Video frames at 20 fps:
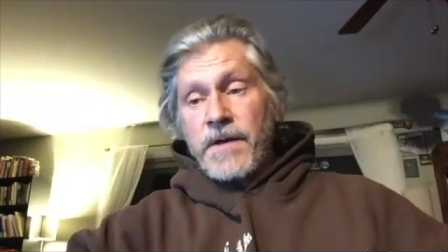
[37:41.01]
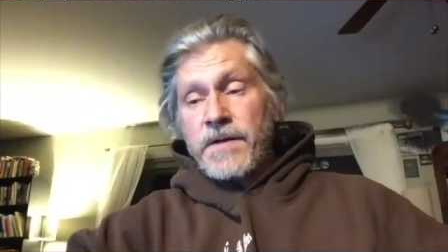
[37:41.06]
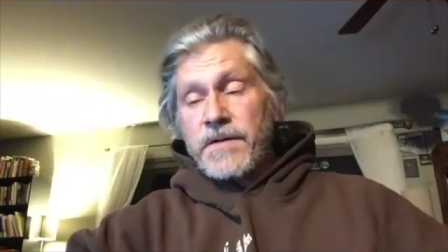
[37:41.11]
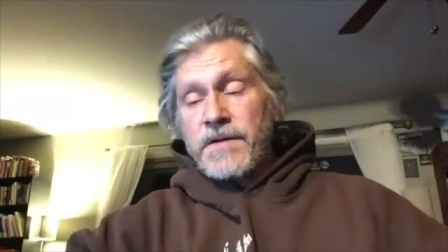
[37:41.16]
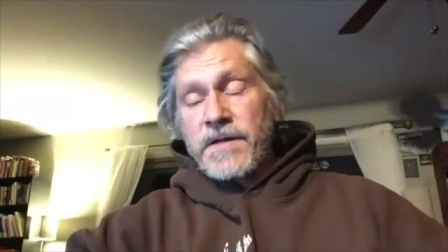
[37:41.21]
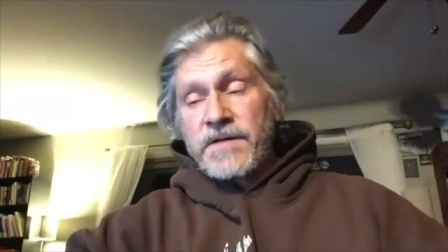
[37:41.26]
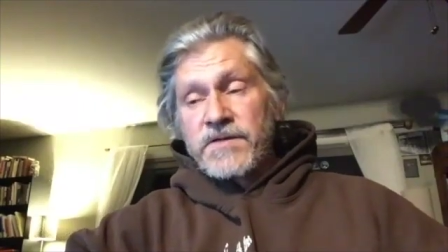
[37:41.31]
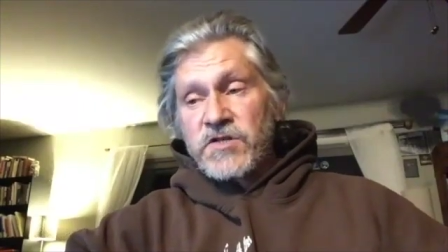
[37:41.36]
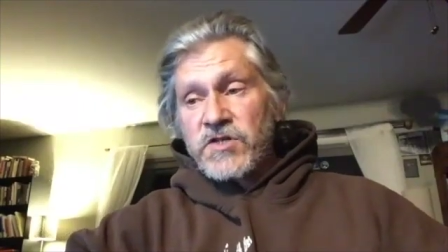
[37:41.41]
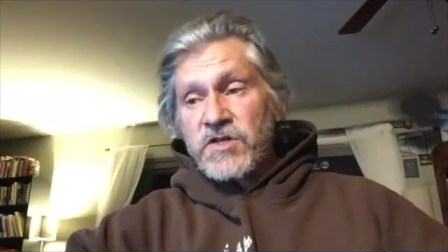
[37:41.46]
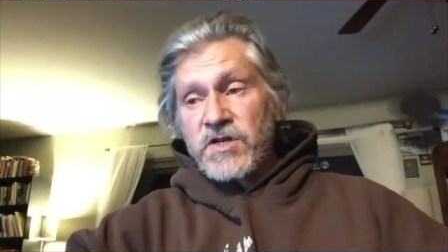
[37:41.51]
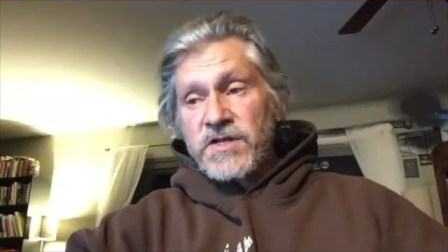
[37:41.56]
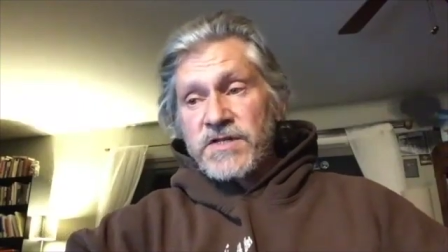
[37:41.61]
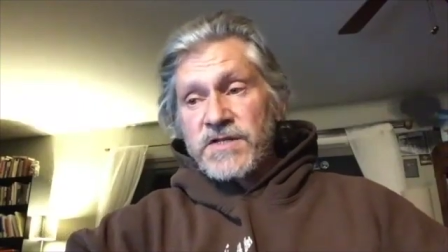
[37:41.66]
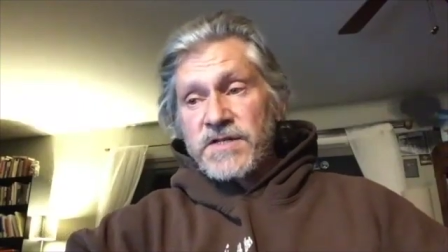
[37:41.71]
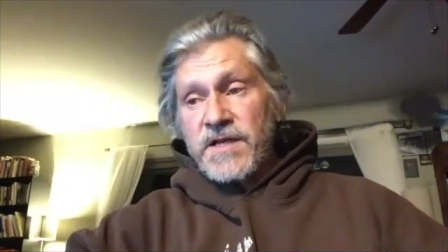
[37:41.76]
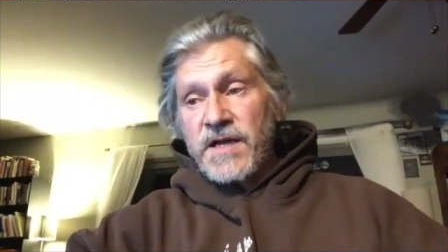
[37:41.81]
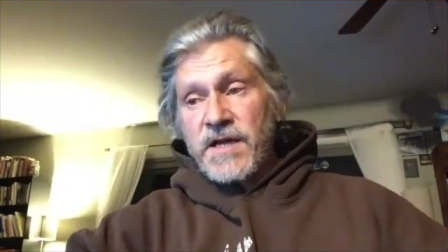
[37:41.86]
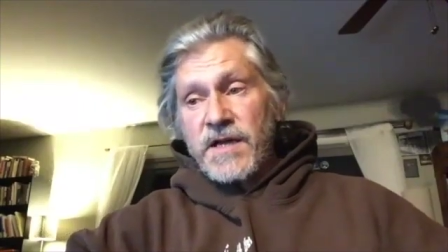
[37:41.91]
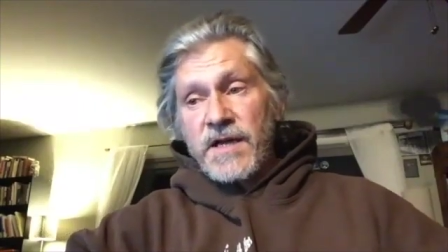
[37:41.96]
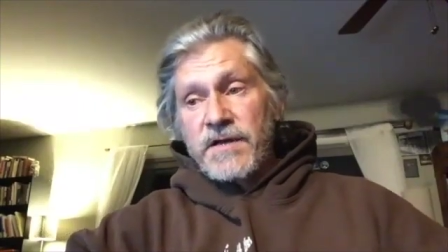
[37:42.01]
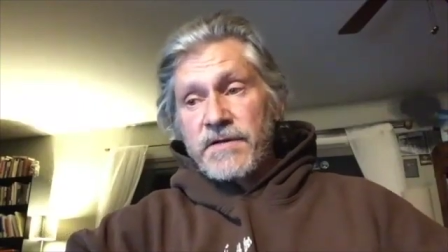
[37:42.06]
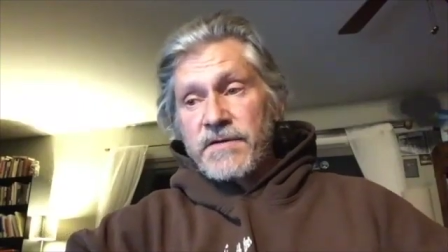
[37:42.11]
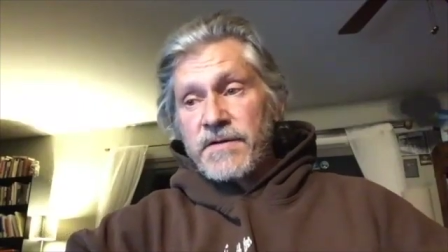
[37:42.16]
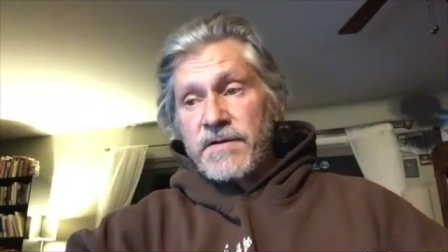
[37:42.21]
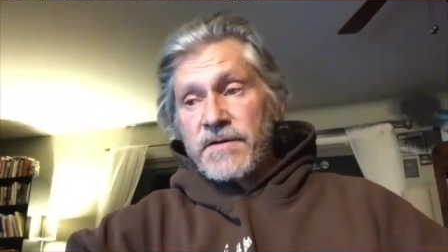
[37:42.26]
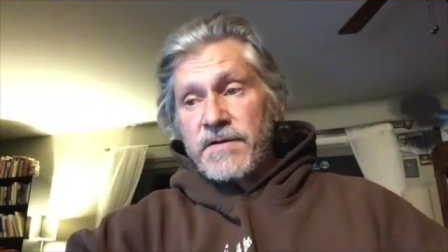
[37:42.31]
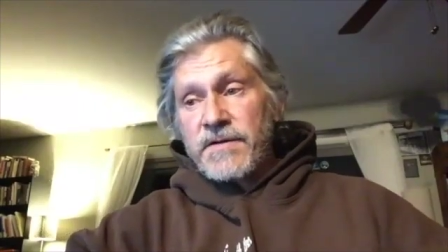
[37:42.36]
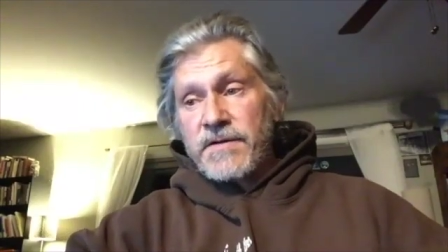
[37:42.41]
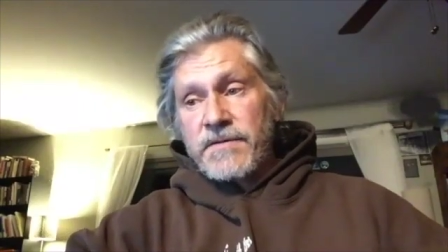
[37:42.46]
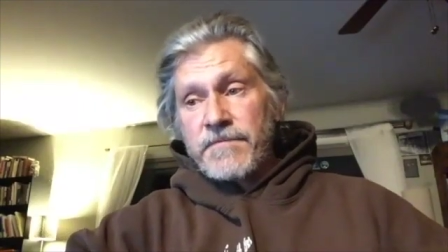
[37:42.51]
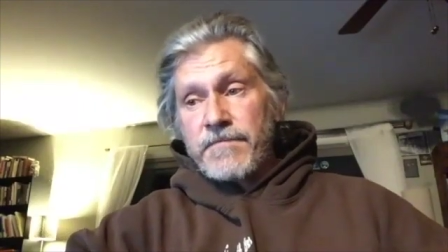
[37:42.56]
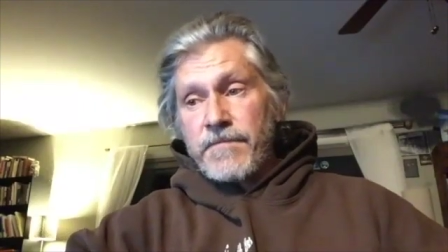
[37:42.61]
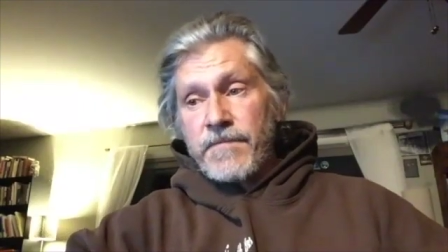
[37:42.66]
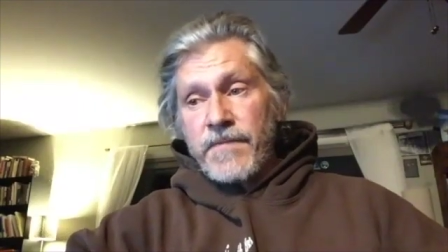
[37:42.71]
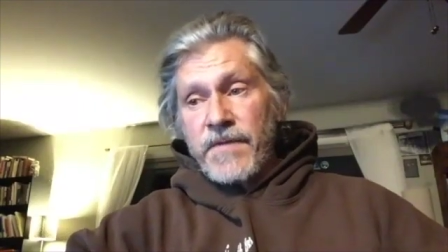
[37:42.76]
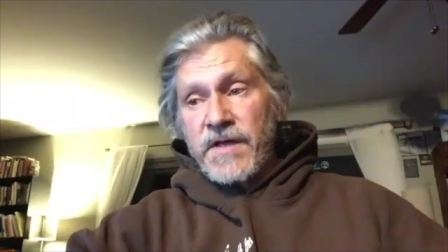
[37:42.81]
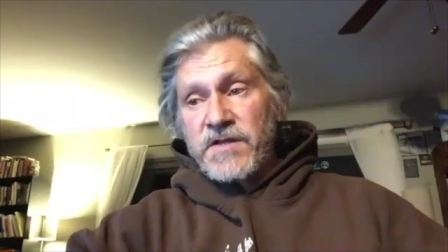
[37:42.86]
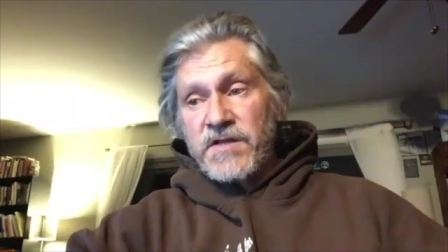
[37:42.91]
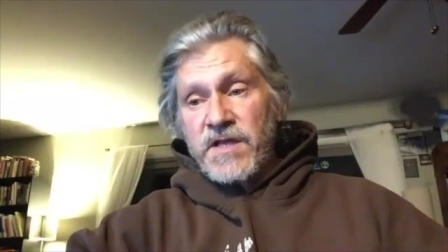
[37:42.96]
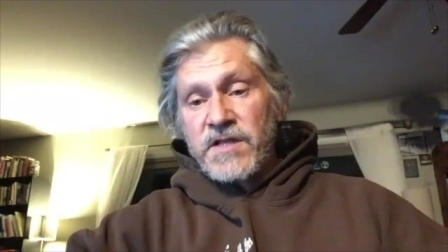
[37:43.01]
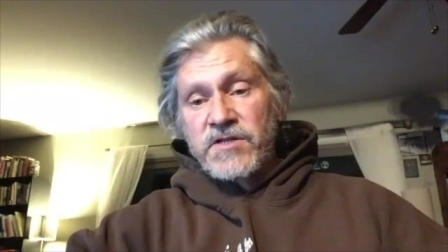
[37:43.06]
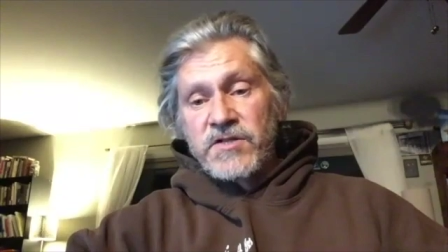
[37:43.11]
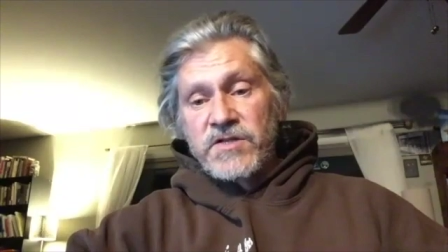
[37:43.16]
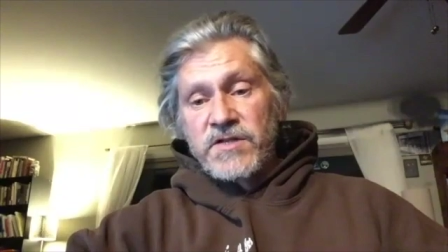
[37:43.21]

it's just it's